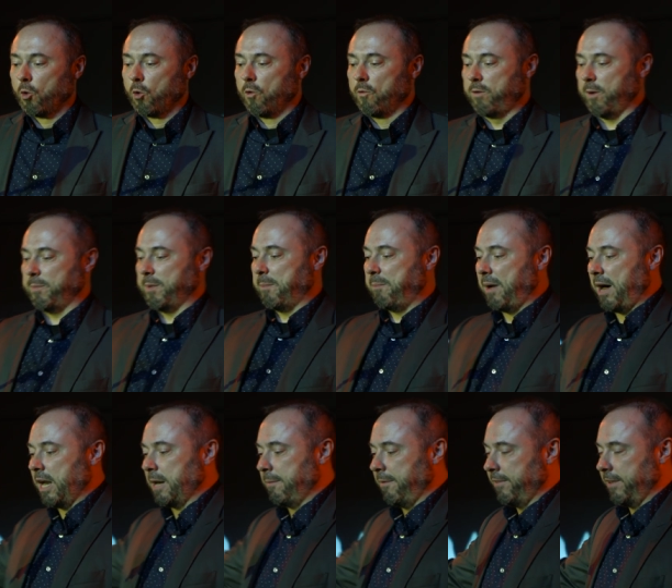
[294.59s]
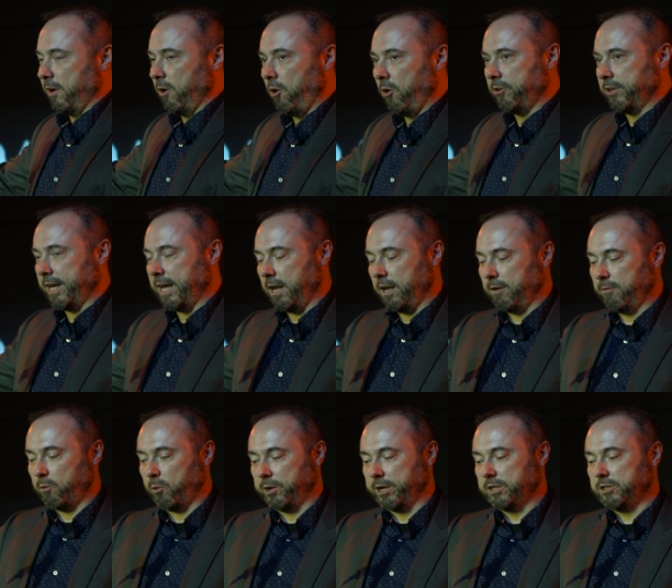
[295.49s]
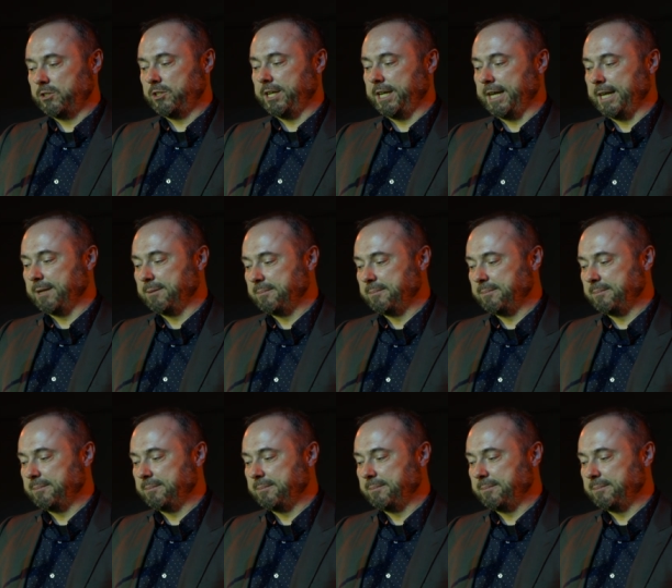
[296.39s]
from the bottom of the Alta California Sea.